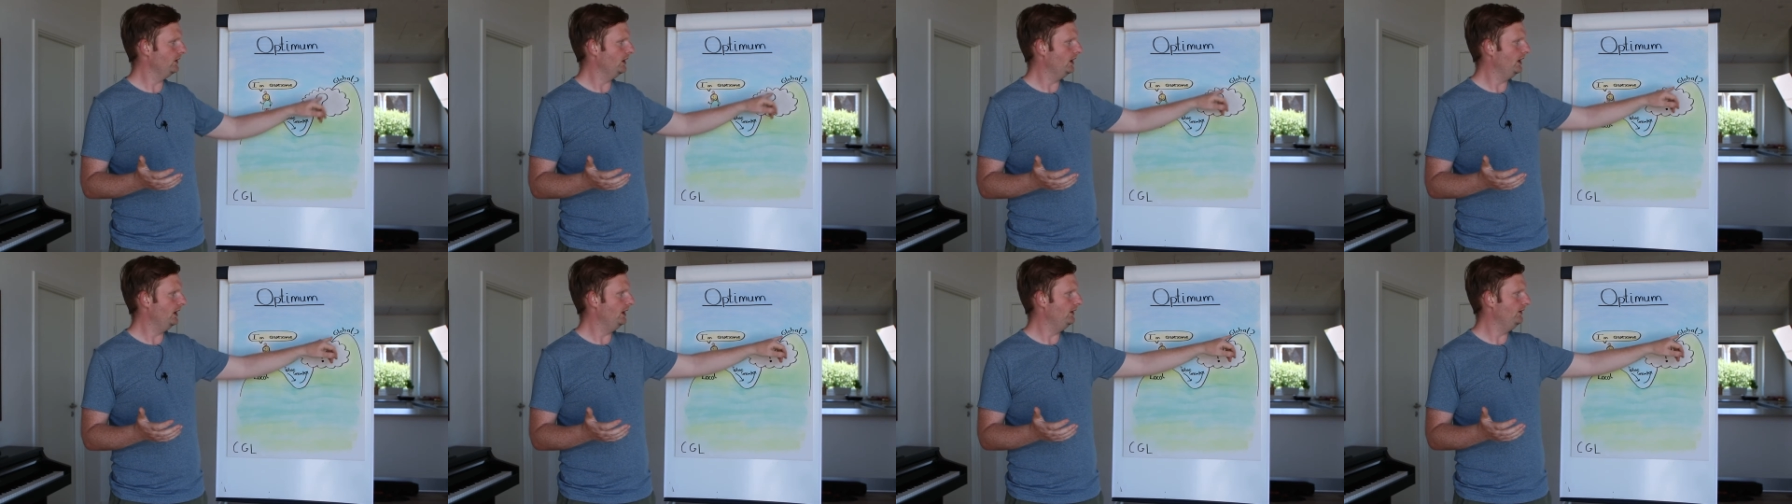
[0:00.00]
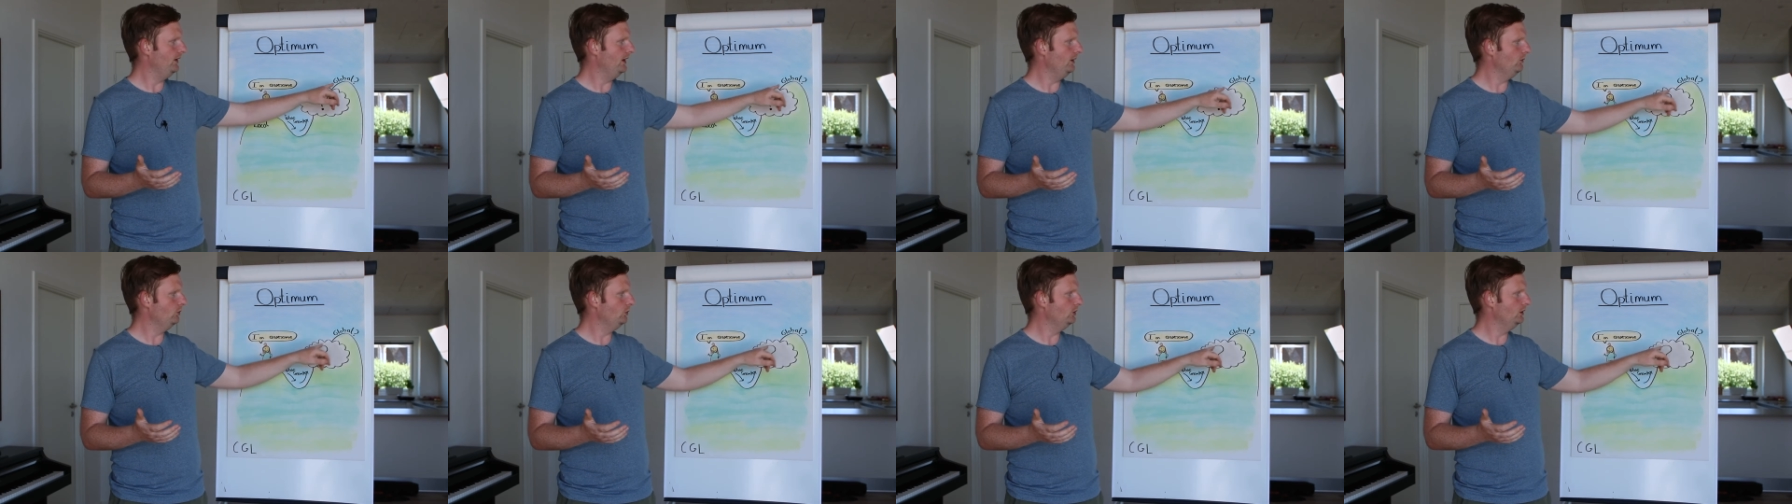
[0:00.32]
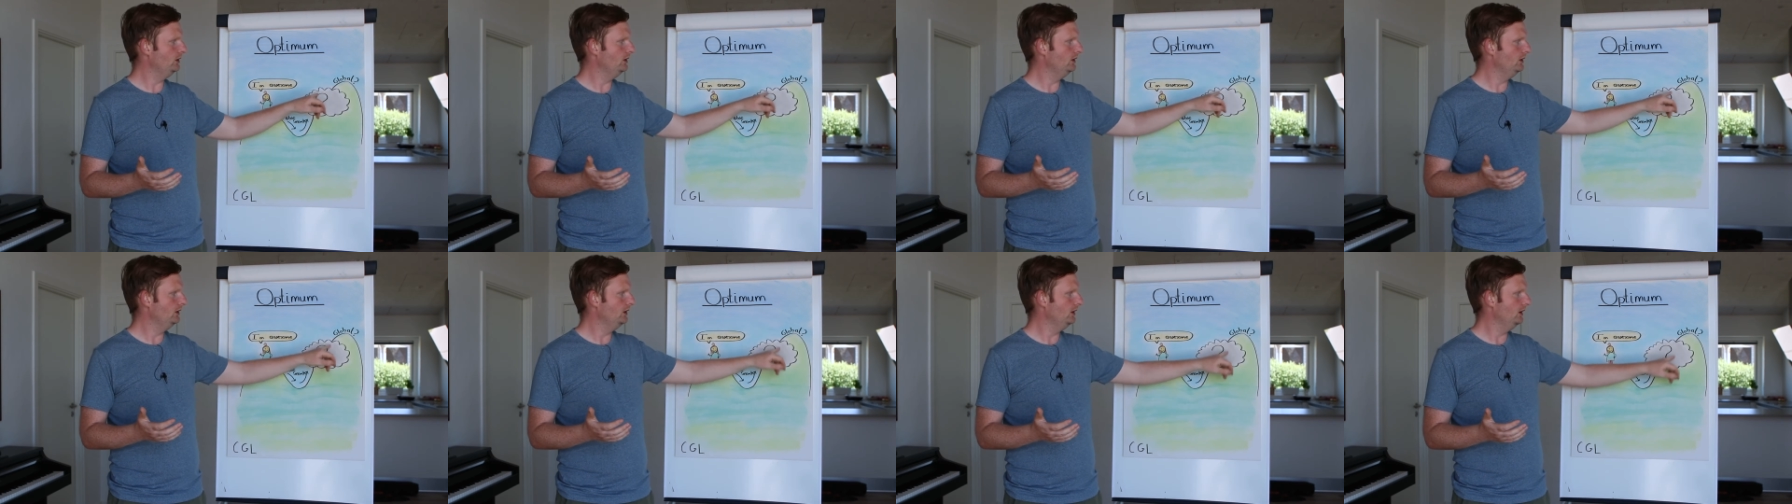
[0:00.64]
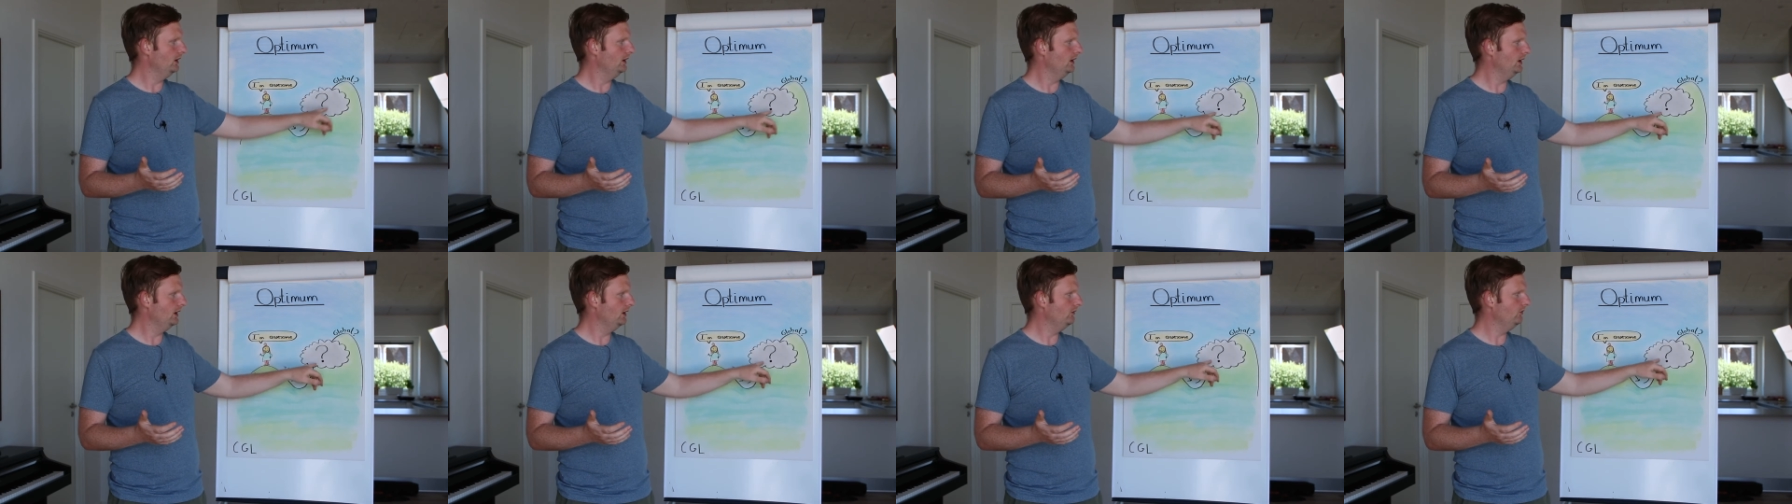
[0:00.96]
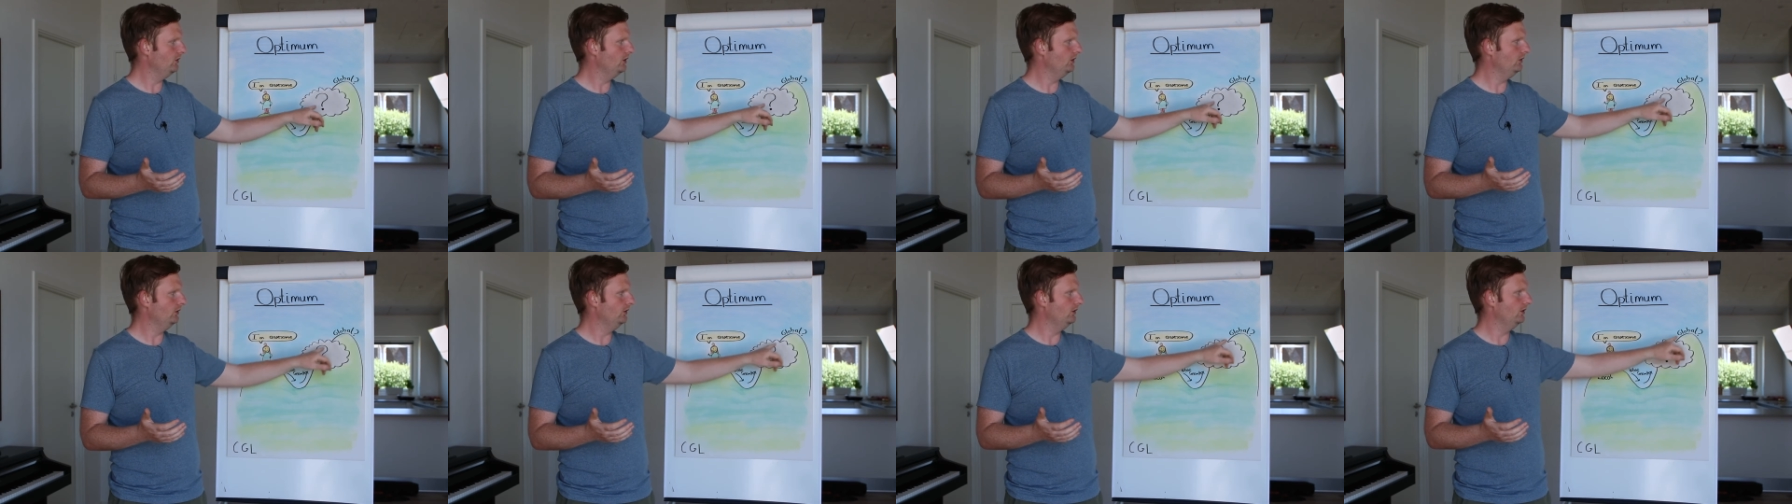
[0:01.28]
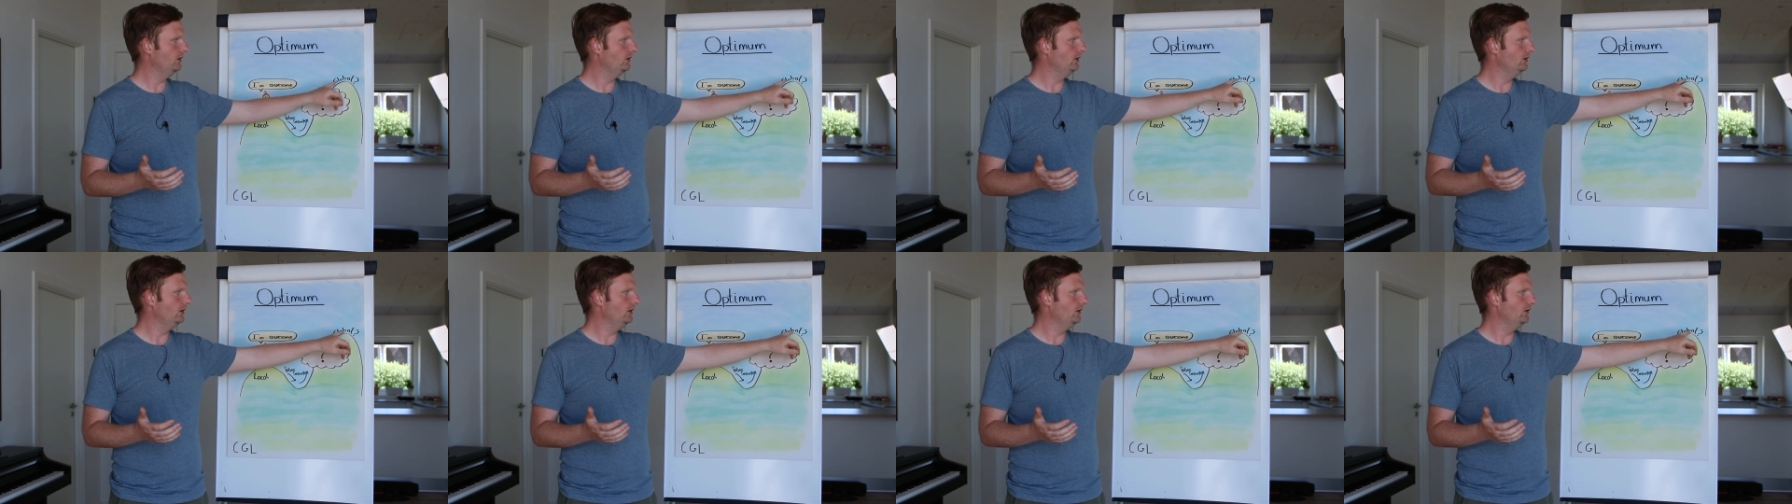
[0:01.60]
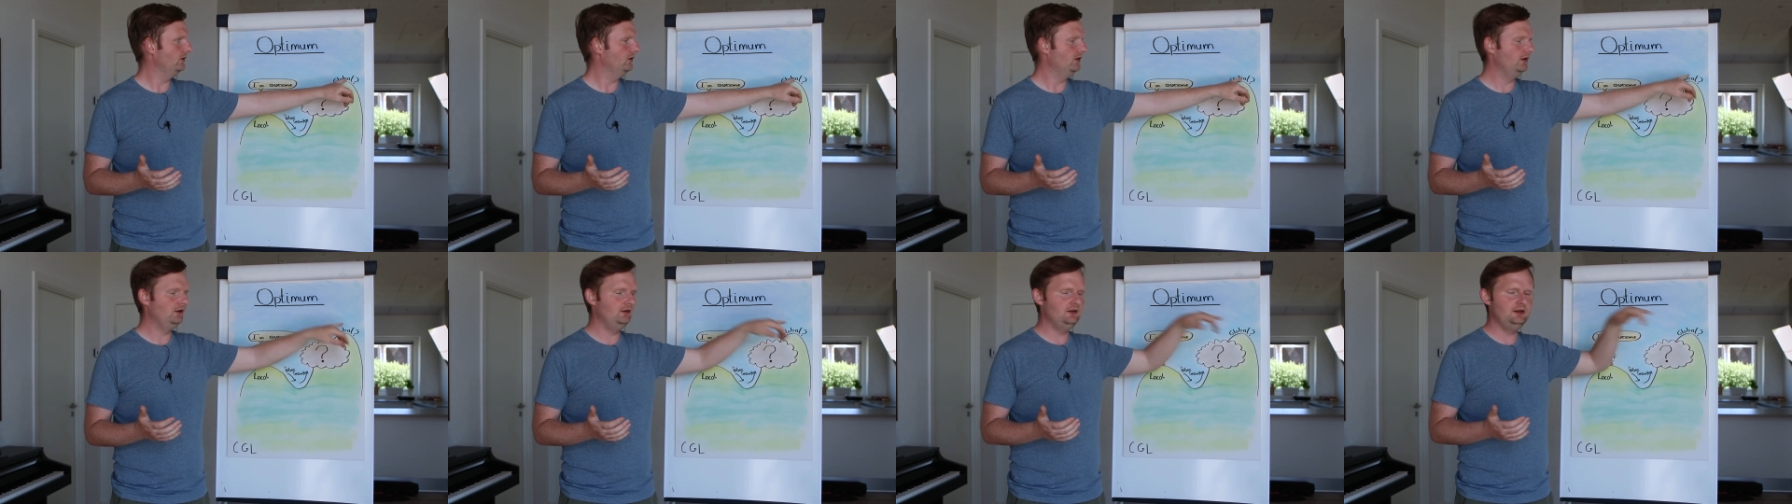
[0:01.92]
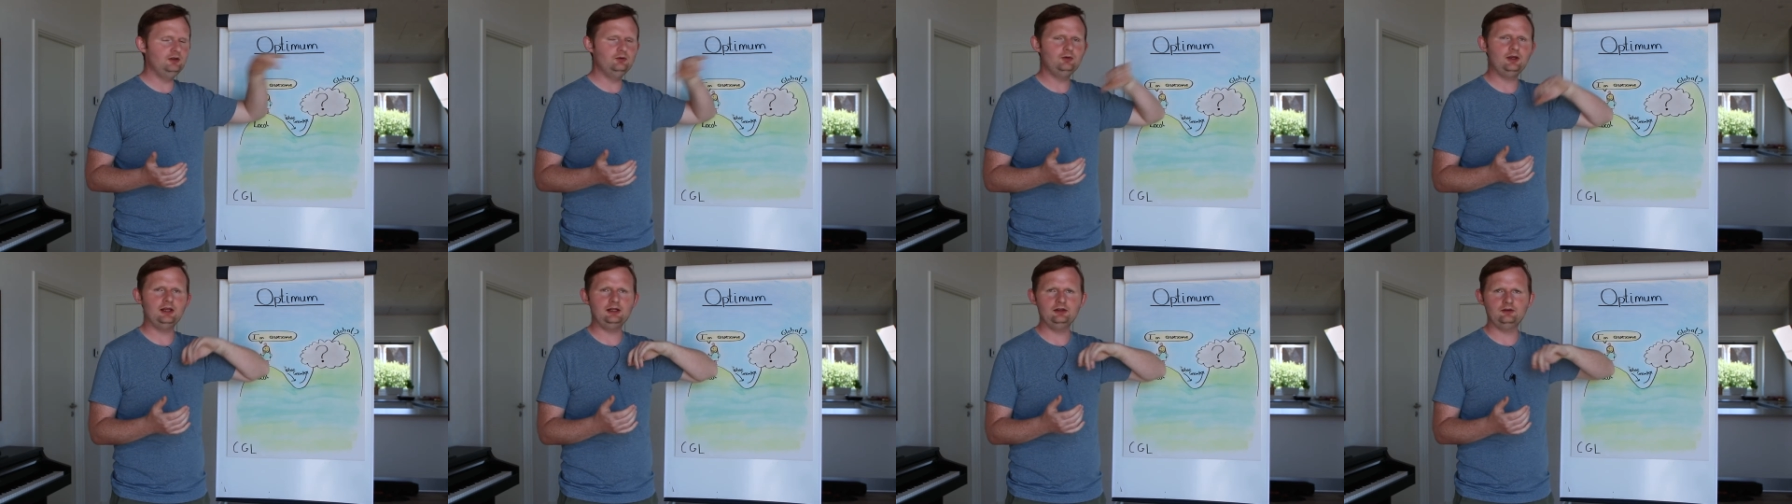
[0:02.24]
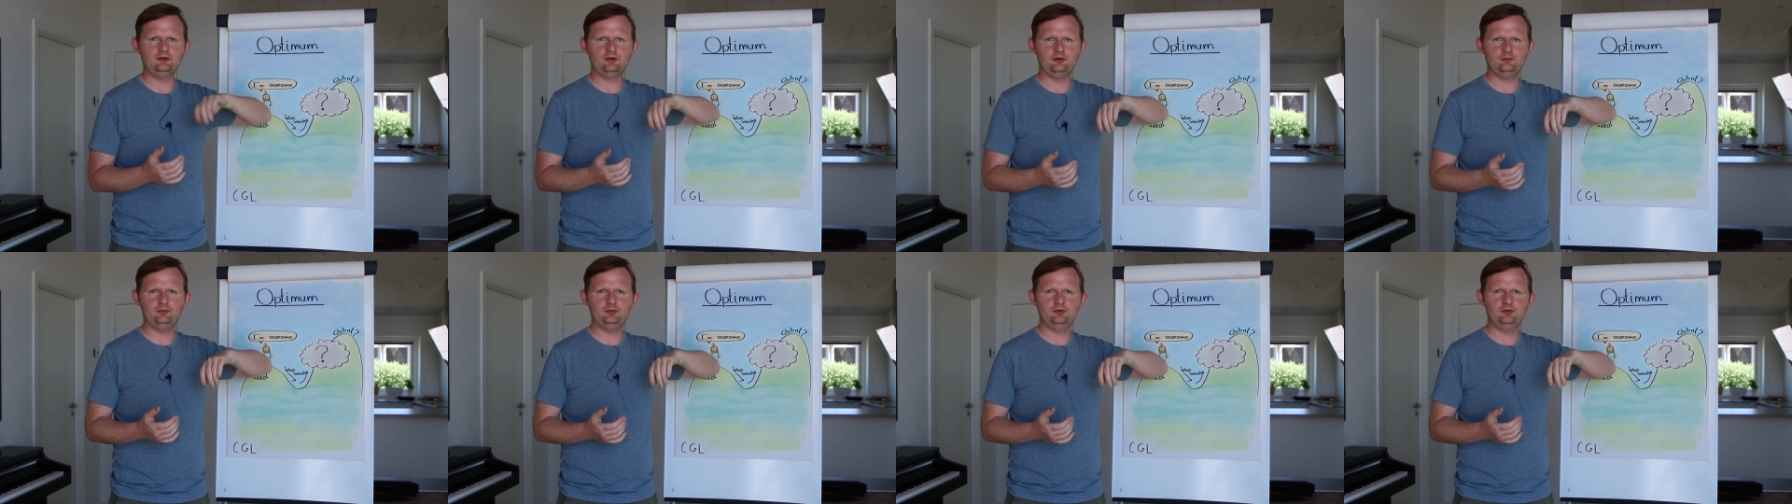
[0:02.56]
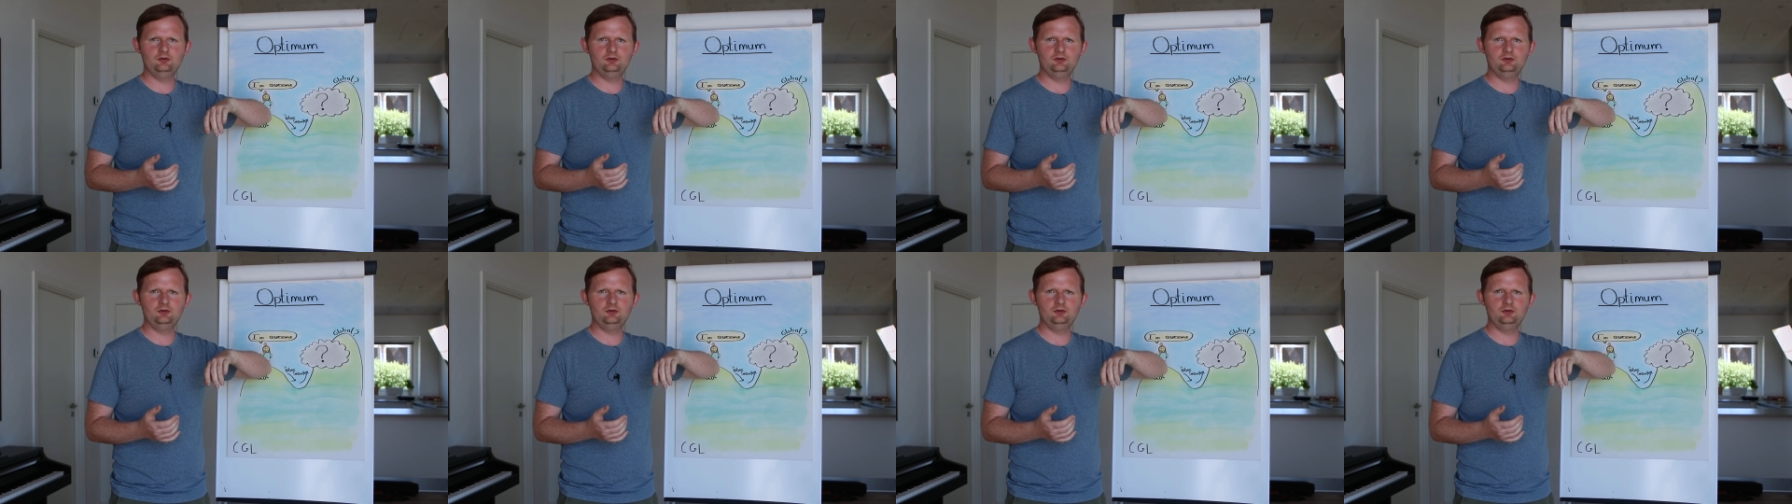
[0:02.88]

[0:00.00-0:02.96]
and that will give us this new hilltop.